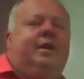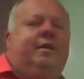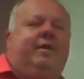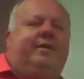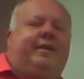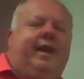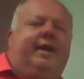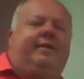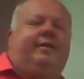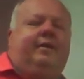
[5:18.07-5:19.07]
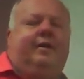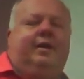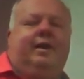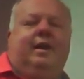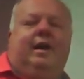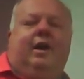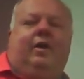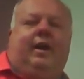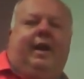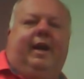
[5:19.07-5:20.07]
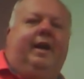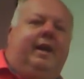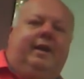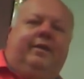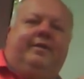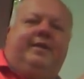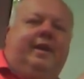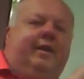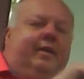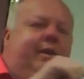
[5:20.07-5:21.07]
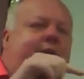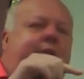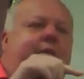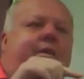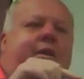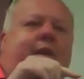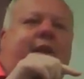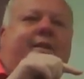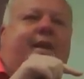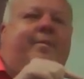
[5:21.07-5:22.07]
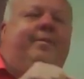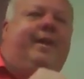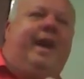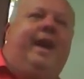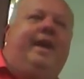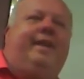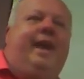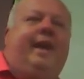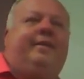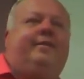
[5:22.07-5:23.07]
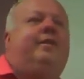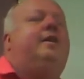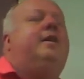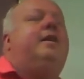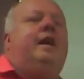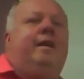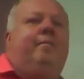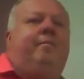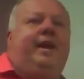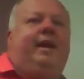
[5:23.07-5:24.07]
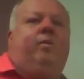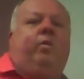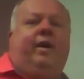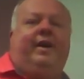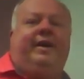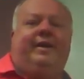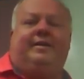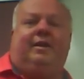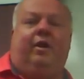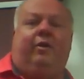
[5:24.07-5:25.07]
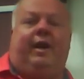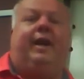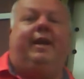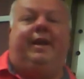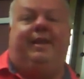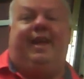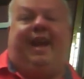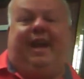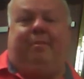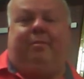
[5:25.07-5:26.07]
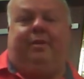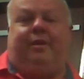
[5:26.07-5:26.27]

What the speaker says: miss the answer, okay, it'll tell you a lot of times A, the answer, and B, where it is located in the handbook.